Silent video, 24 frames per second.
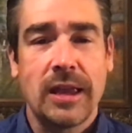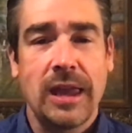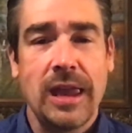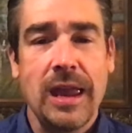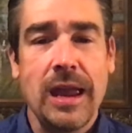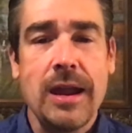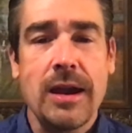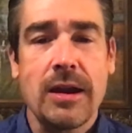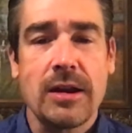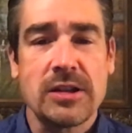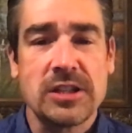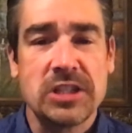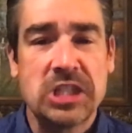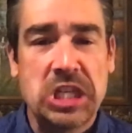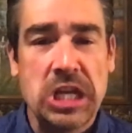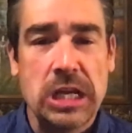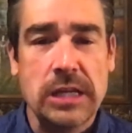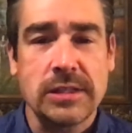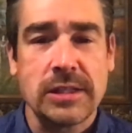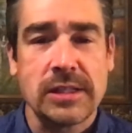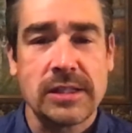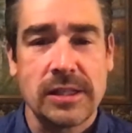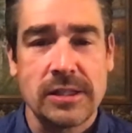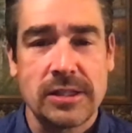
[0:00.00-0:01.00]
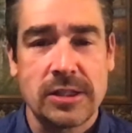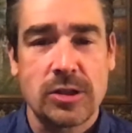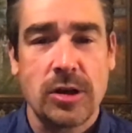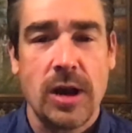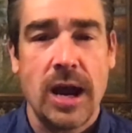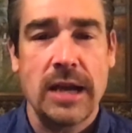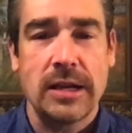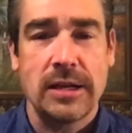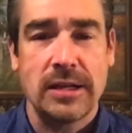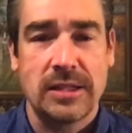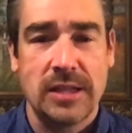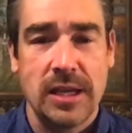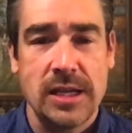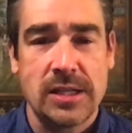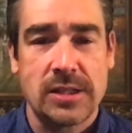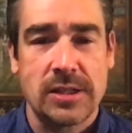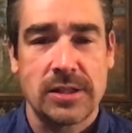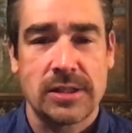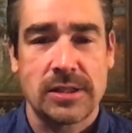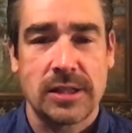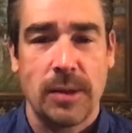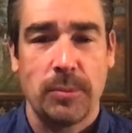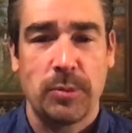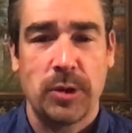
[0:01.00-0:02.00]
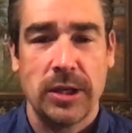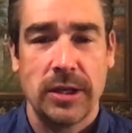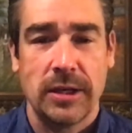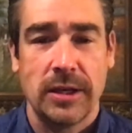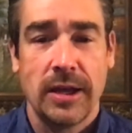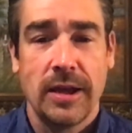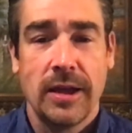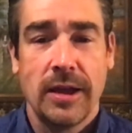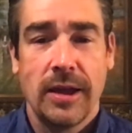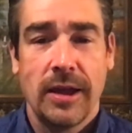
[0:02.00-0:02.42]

key here is Jesus is trying to teach us something